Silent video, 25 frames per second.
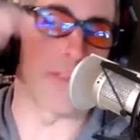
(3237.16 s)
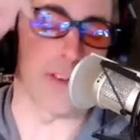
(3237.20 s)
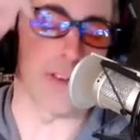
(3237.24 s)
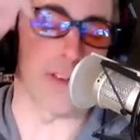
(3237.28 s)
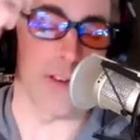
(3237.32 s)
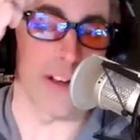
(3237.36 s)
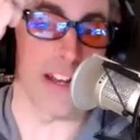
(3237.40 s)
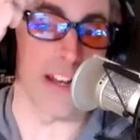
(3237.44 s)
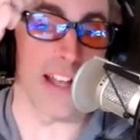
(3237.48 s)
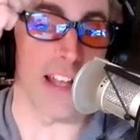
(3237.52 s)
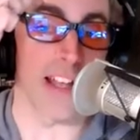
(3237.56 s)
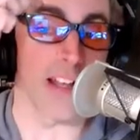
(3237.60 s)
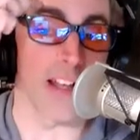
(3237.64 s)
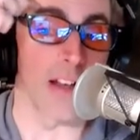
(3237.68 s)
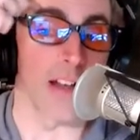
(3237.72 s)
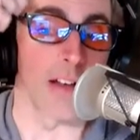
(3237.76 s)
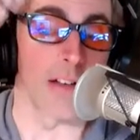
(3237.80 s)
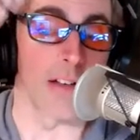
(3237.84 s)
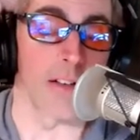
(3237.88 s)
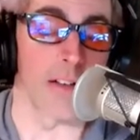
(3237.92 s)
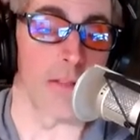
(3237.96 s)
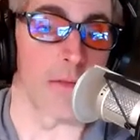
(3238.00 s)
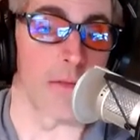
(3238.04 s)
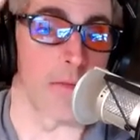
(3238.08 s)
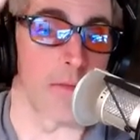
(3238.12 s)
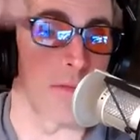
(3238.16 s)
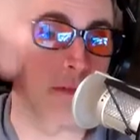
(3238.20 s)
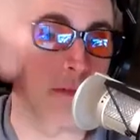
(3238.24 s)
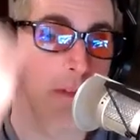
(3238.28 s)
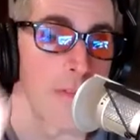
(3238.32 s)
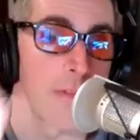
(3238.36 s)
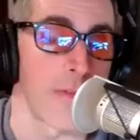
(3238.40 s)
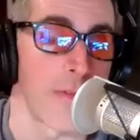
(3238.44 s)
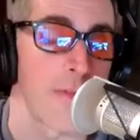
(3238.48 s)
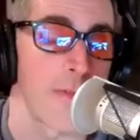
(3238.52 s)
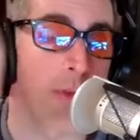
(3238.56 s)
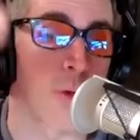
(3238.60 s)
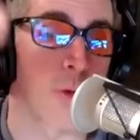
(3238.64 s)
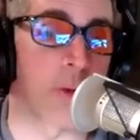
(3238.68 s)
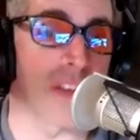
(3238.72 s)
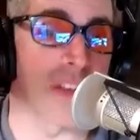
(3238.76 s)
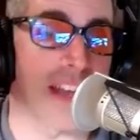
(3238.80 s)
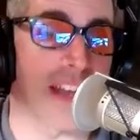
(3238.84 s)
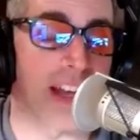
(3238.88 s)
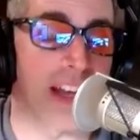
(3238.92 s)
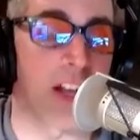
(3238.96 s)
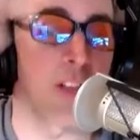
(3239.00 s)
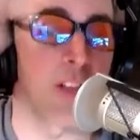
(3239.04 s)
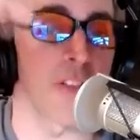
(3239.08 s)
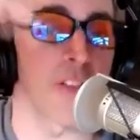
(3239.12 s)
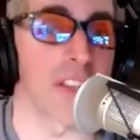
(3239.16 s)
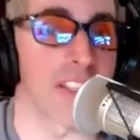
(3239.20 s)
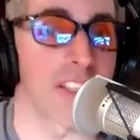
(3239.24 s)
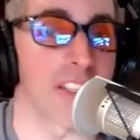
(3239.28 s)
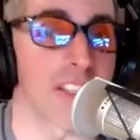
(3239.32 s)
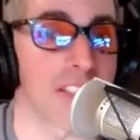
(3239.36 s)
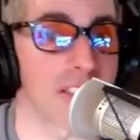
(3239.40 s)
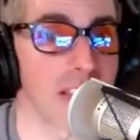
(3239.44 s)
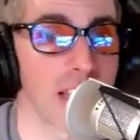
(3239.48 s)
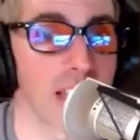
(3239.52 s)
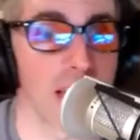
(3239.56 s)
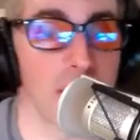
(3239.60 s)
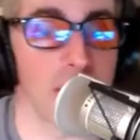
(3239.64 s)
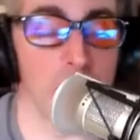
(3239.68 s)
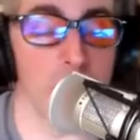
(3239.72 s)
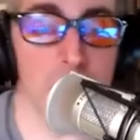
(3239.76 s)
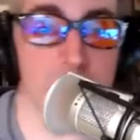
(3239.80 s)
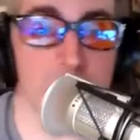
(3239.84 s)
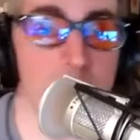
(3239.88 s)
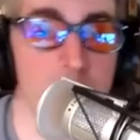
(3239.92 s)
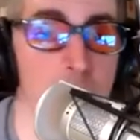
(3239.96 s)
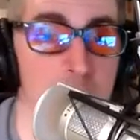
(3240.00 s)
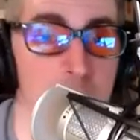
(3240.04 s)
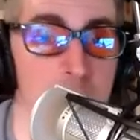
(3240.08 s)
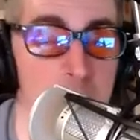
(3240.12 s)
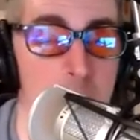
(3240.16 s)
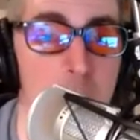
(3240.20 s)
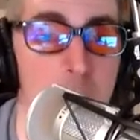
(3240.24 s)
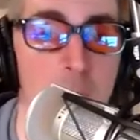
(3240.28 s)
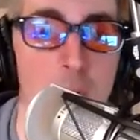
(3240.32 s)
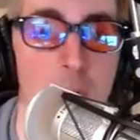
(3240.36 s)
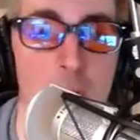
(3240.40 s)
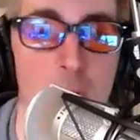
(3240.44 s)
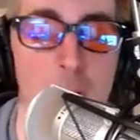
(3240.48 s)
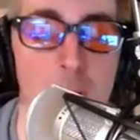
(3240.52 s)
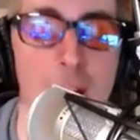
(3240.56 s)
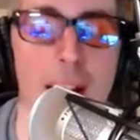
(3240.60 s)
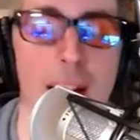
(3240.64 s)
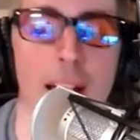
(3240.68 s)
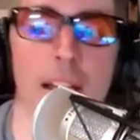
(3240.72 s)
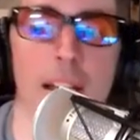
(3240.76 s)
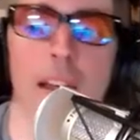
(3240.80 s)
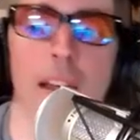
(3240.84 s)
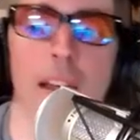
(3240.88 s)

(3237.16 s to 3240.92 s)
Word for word: you're in a fully healthy state, which most people are not,